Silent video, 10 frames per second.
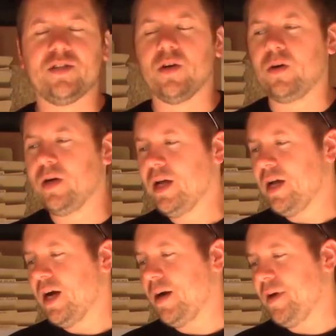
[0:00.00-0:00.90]
so
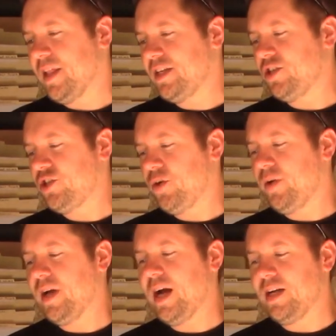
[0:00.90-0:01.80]
I'd like to show
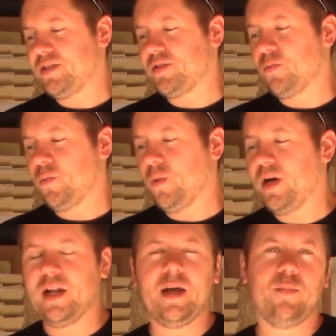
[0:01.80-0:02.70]
you guys
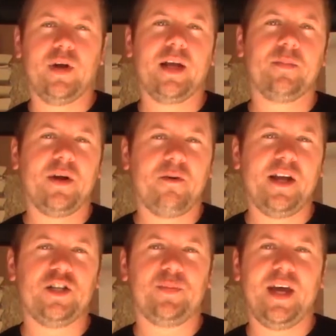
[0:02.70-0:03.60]
what I bring in my
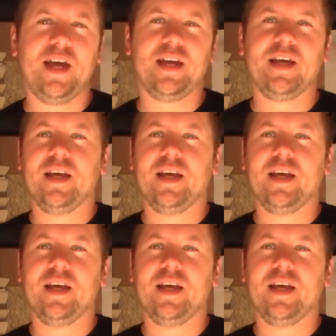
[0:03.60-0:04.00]
range bag,